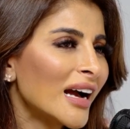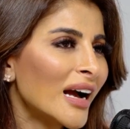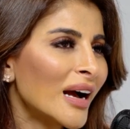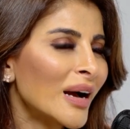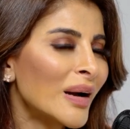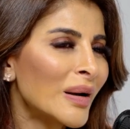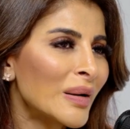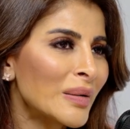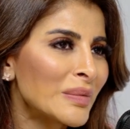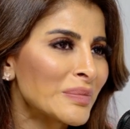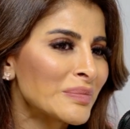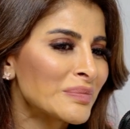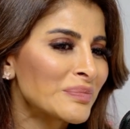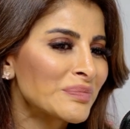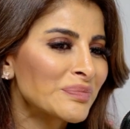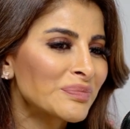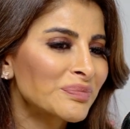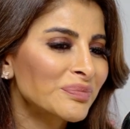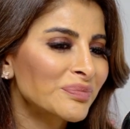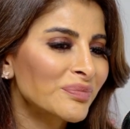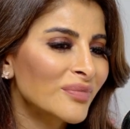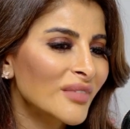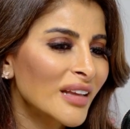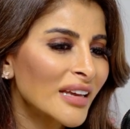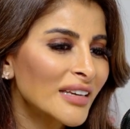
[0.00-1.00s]
and
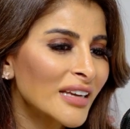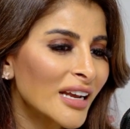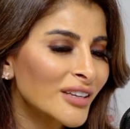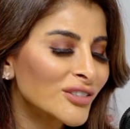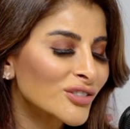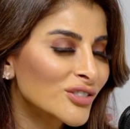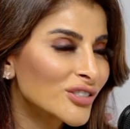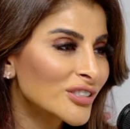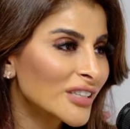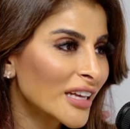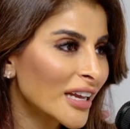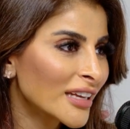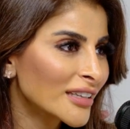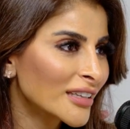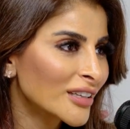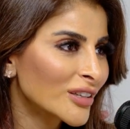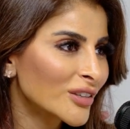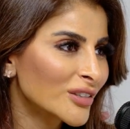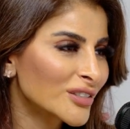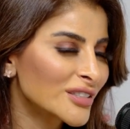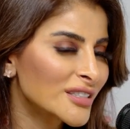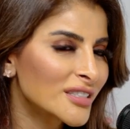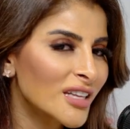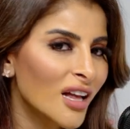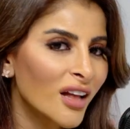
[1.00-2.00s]
understanding
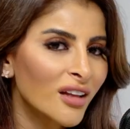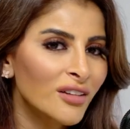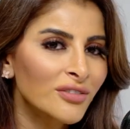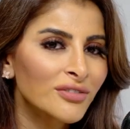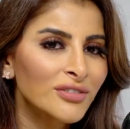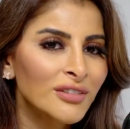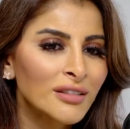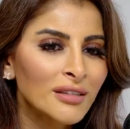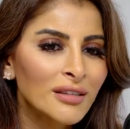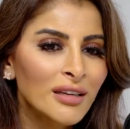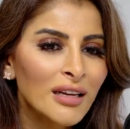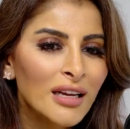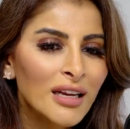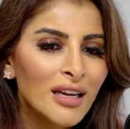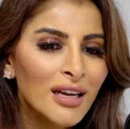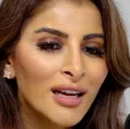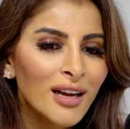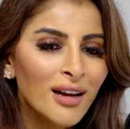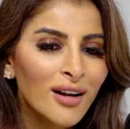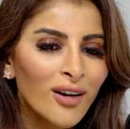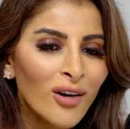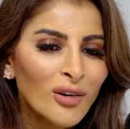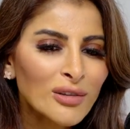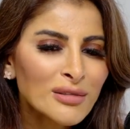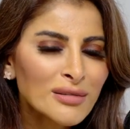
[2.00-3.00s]
yourself. And
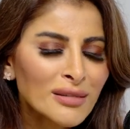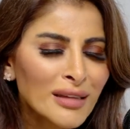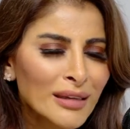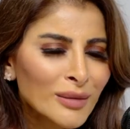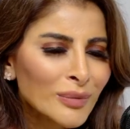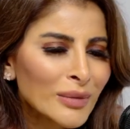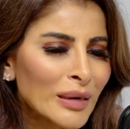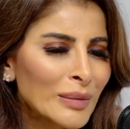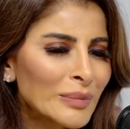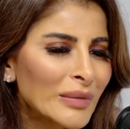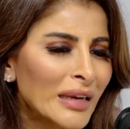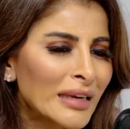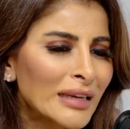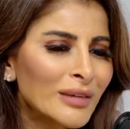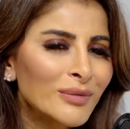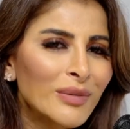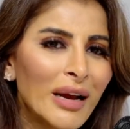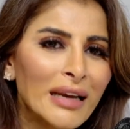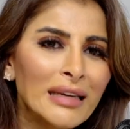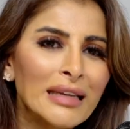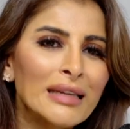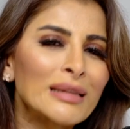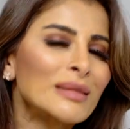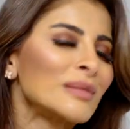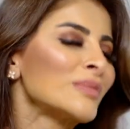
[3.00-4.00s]
also, like, when I'm getting
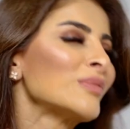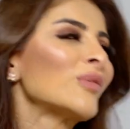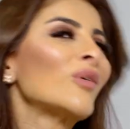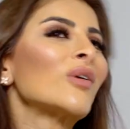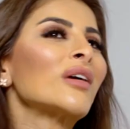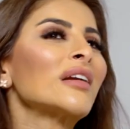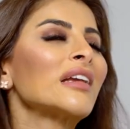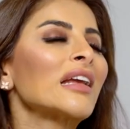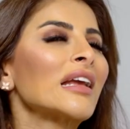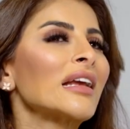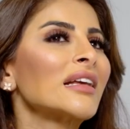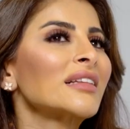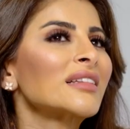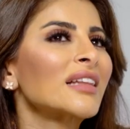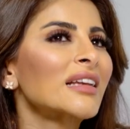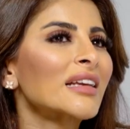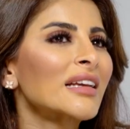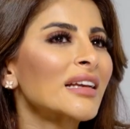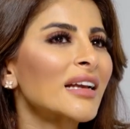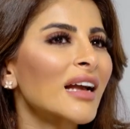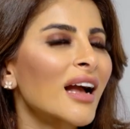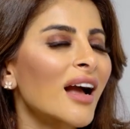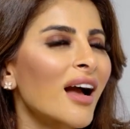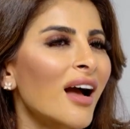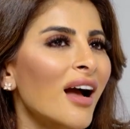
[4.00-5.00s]
ready in the morning,
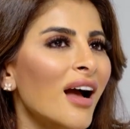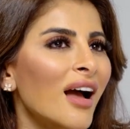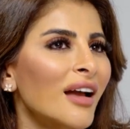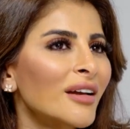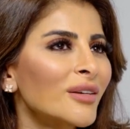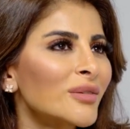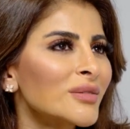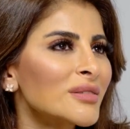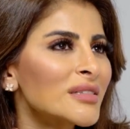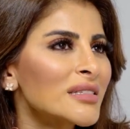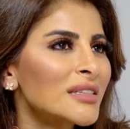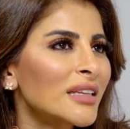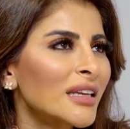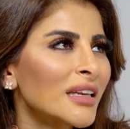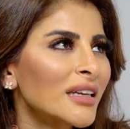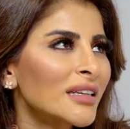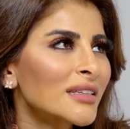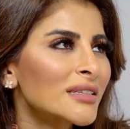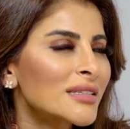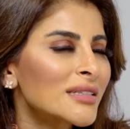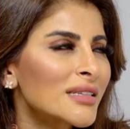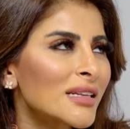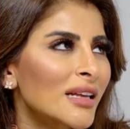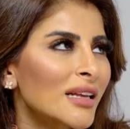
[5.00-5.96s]
like, I always think